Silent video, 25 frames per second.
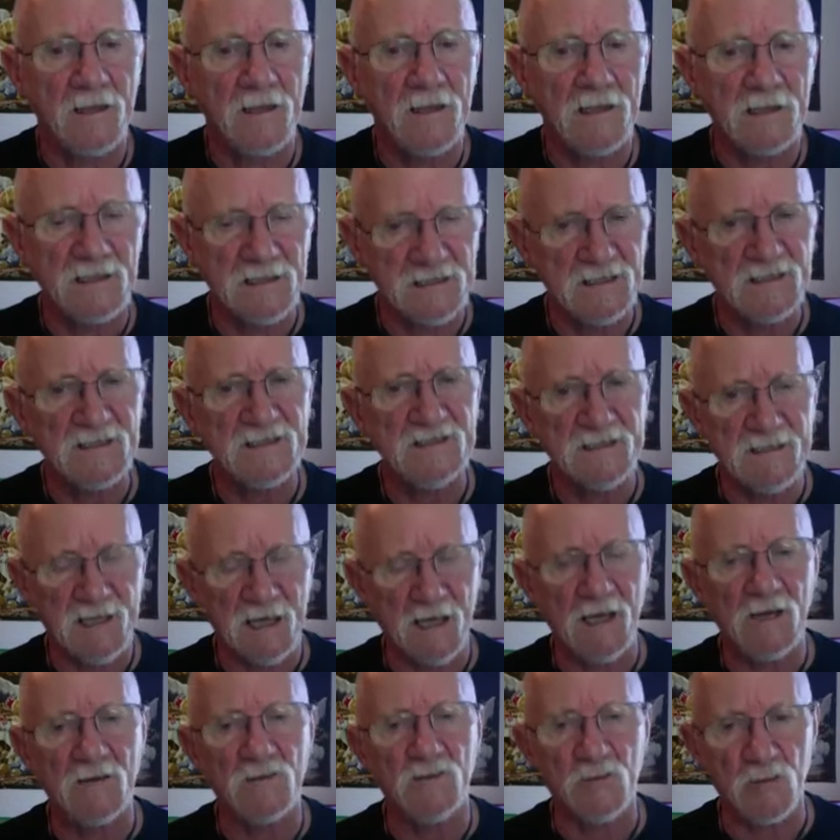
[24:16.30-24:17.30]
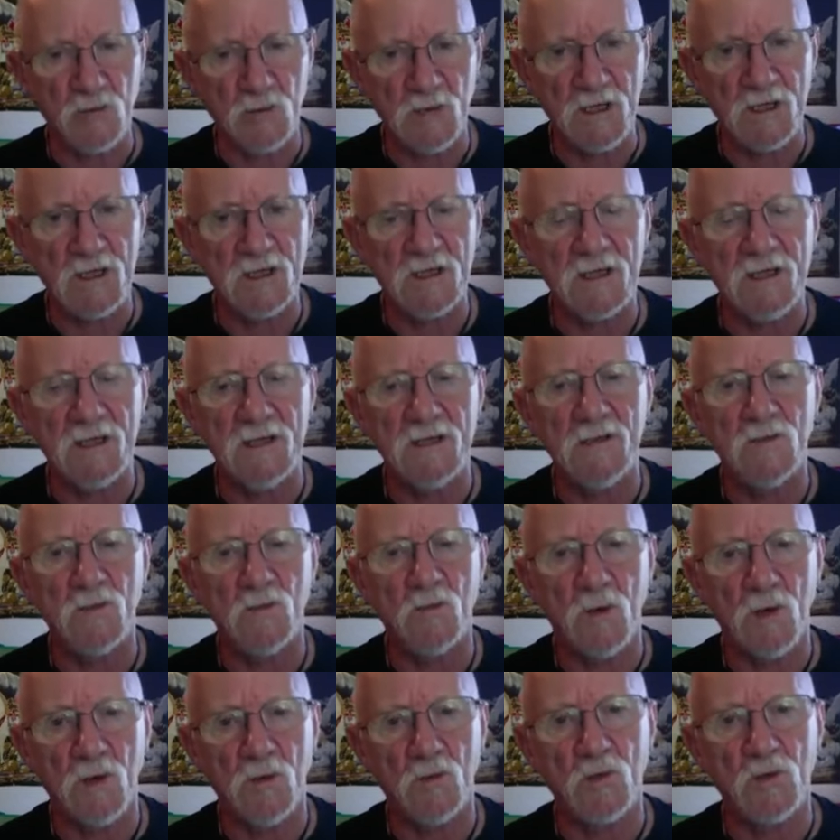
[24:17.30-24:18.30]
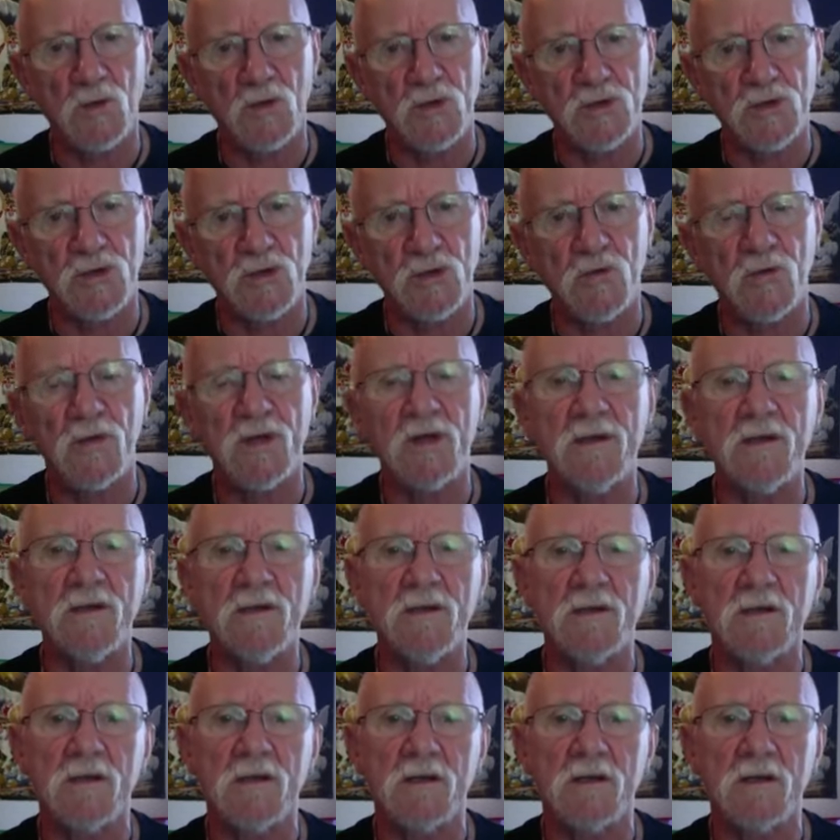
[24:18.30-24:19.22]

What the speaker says: Isn't that really what we're doing?